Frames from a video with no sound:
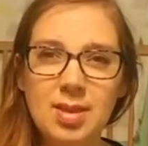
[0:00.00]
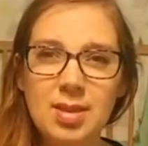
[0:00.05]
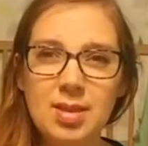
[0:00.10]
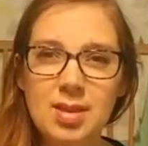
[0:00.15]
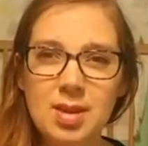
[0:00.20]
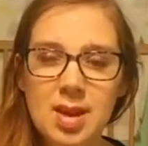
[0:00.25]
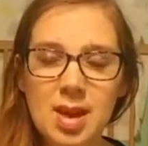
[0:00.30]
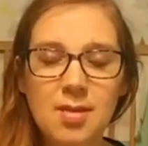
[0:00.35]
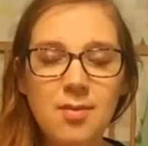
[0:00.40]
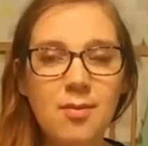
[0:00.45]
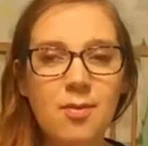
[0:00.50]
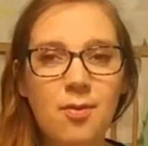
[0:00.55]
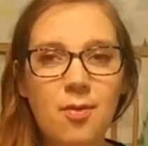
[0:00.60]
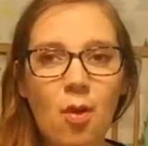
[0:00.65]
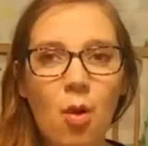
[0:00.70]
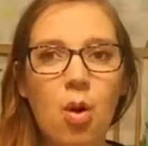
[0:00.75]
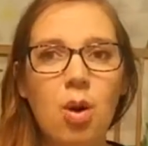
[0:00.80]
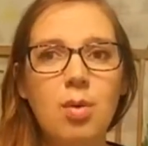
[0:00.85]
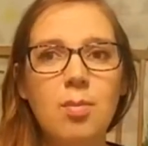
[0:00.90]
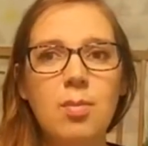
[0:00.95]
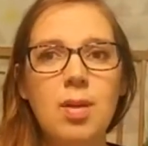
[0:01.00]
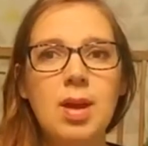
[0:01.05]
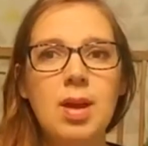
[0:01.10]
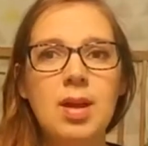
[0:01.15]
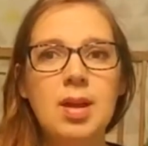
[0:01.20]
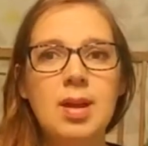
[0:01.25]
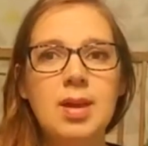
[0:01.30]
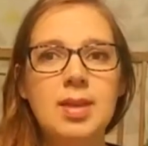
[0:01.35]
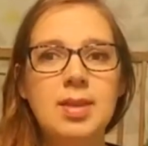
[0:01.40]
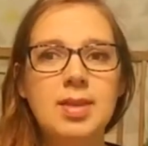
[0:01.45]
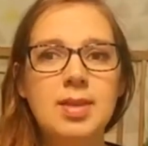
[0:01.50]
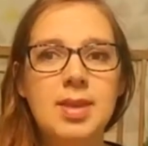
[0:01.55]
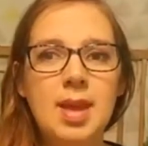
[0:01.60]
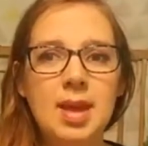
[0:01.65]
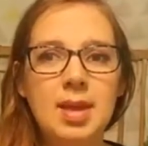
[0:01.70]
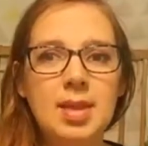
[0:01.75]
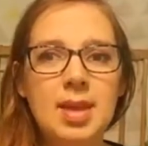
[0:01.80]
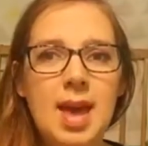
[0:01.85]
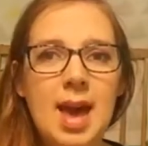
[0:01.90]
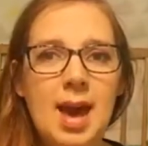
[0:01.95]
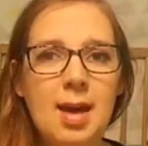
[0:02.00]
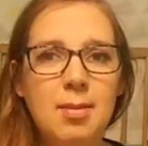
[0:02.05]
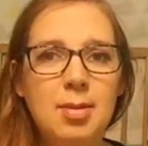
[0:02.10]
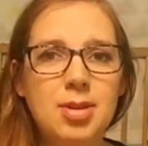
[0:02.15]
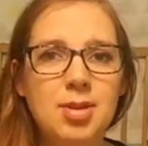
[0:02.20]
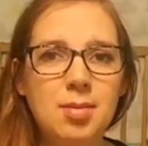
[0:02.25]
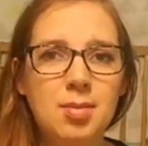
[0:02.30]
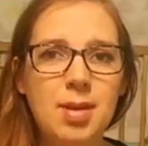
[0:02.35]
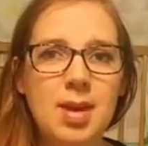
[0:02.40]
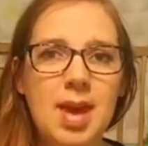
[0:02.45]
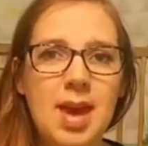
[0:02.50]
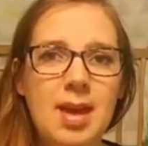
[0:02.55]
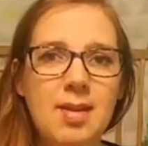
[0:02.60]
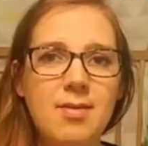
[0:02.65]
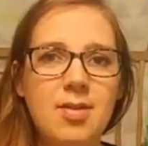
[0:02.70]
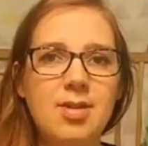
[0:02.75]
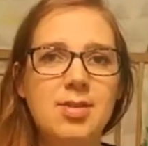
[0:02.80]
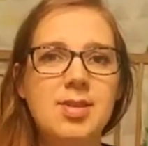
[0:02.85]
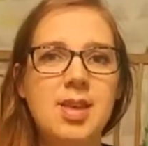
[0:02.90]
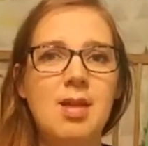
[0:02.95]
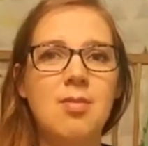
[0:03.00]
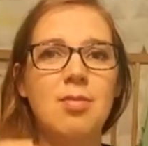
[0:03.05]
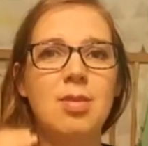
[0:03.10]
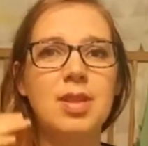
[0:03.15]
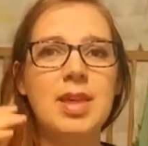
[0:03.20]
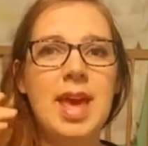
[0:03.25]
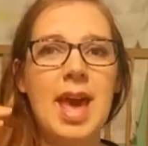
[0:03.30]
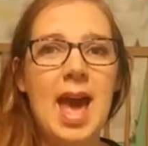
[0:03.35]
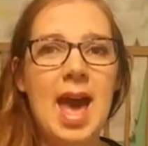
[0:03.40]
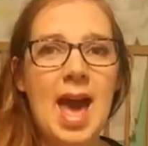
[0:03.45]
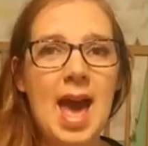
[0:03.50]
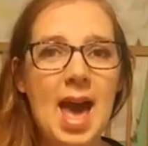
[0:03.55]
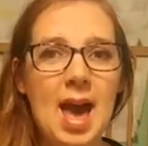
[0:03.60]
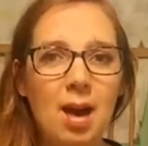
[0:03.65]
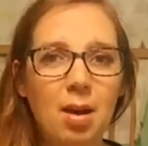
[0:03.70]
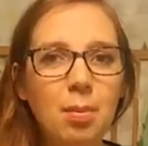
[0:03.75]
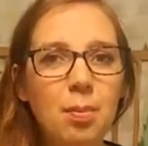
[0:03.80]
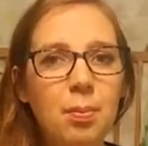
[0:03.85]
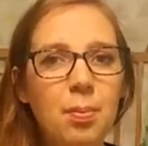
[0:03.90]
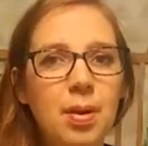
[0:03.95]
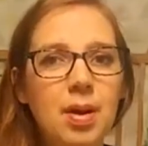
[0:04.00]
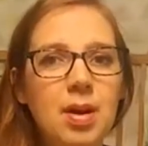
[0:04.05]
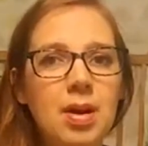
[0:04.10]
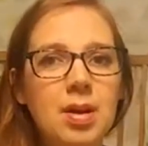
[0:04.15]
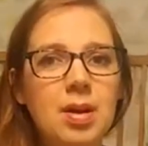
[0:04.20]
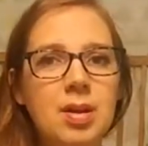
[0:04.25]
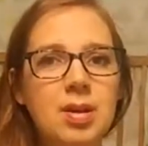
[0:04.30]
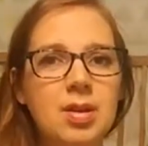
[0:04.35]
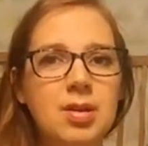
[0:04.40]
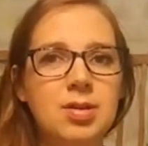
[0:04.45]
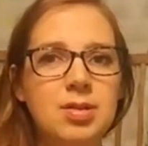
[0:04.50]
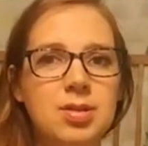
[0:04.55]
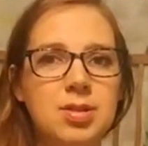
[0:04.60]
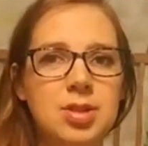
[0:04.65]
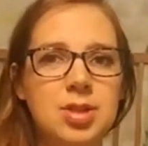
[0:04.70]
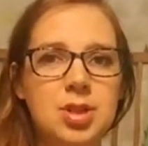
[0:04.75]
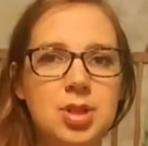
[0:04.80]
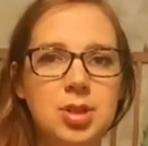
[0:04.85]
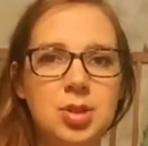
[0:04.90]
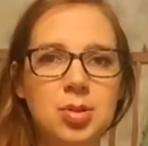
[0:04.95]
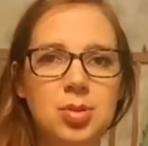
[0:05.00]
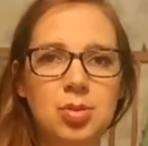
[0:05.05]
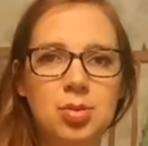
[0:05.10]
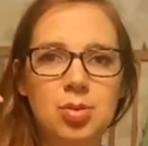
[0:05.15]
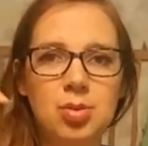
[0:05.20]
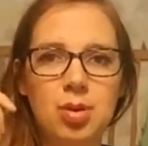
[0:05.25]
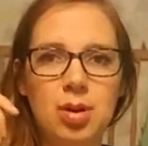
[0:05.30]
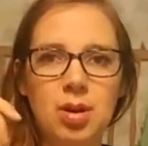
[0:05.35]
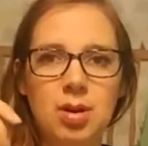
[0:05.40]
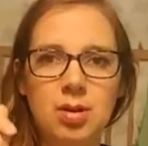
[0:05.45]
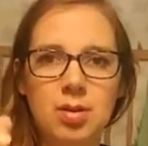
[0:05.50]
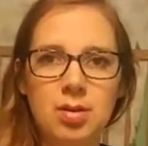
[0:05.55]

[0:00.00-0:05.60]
you can form daily habits or behaviors that really help to